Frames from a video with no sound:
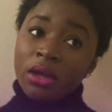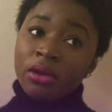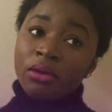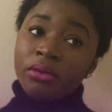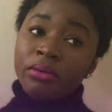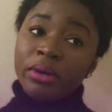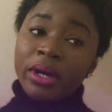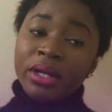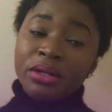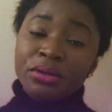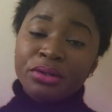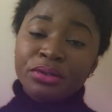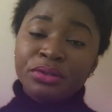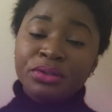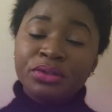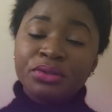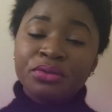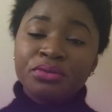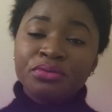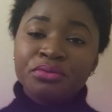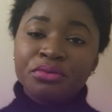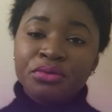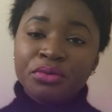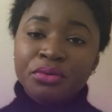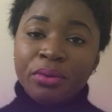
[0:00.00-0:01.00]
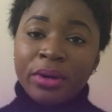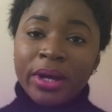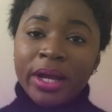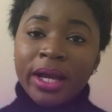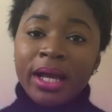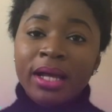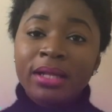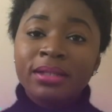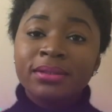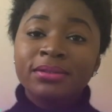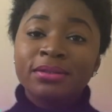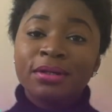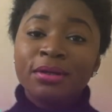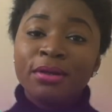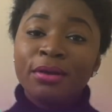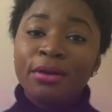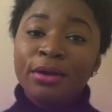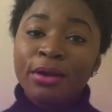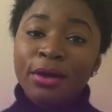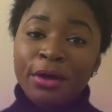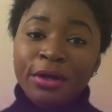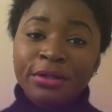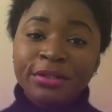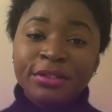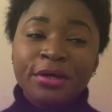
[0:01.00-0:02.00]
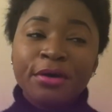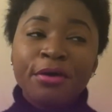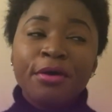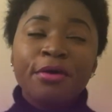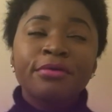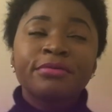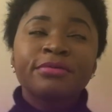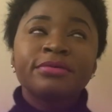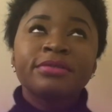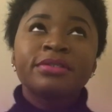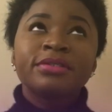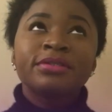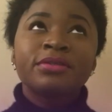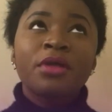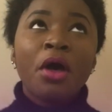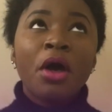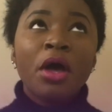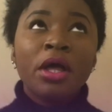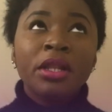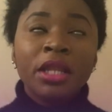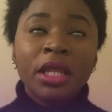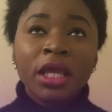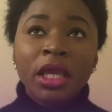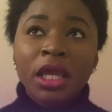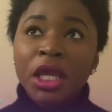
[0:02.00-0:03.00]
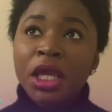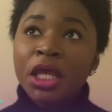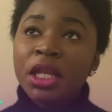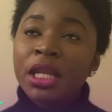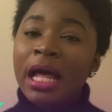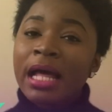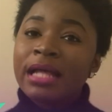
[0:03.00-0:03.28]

Graduate school requires a lot of studying.